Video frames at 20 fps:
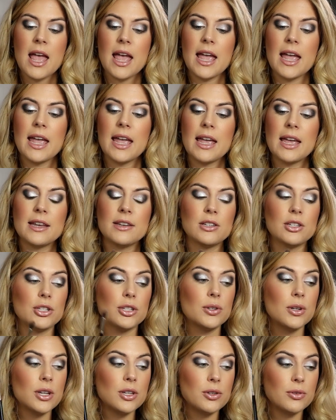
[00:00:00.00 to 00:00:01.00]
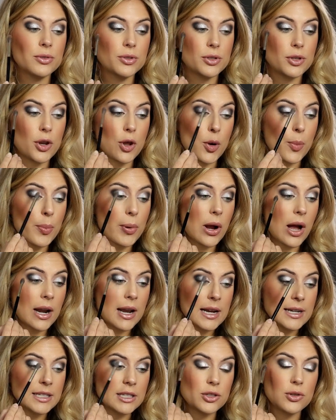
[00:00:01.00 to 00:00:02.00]
and you can use no
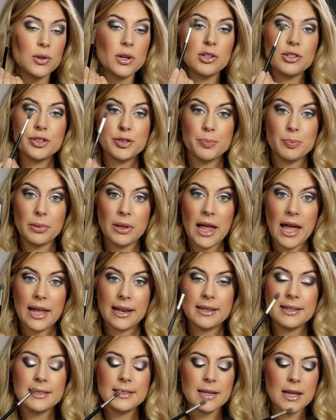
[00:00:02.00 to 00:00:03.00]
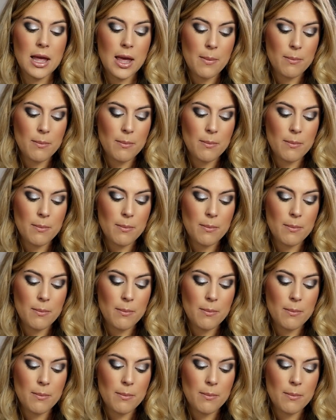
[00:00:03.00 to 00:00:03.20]
product and you can just blend.